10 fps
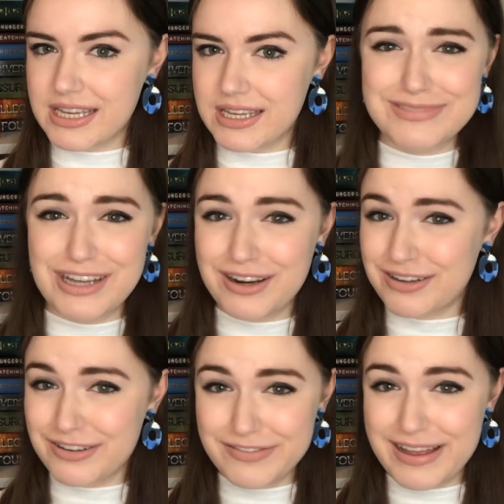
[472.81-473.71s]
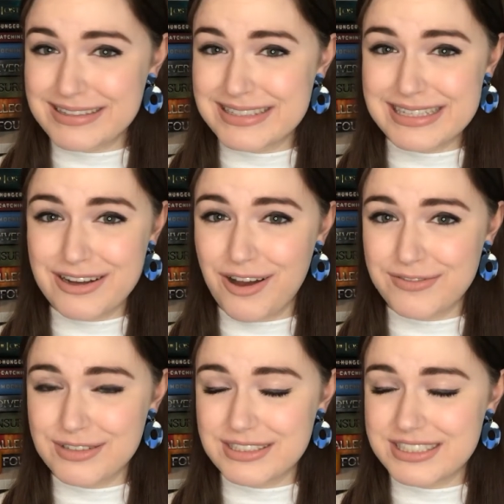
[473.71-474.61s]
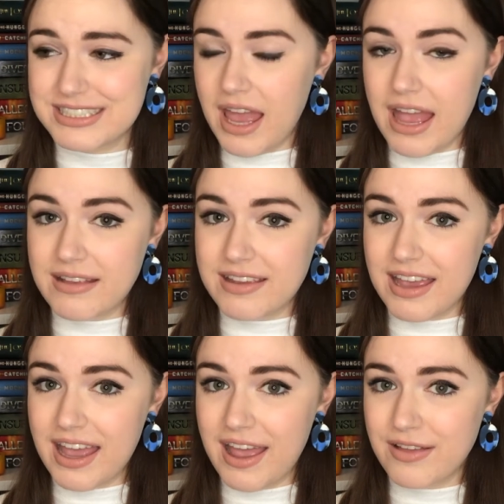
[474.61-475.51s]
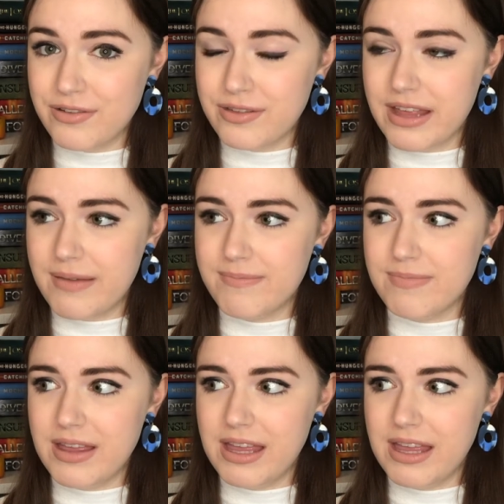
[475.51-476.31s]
in young adult fantasy novels and it handled them